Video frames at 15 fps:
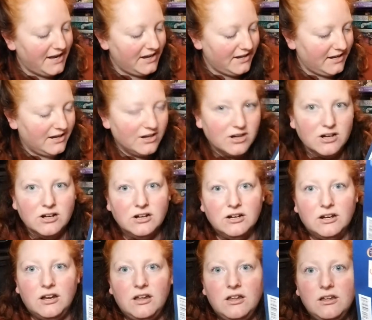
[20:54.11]

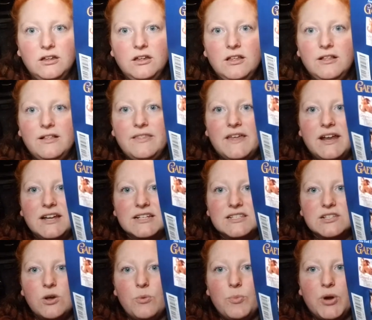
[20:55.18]
hair. That
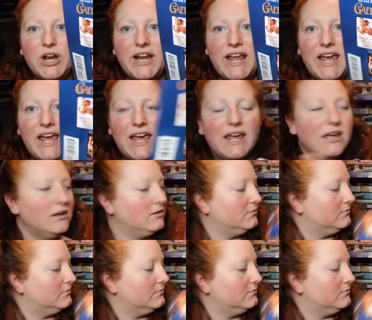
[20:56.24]
is so pretty.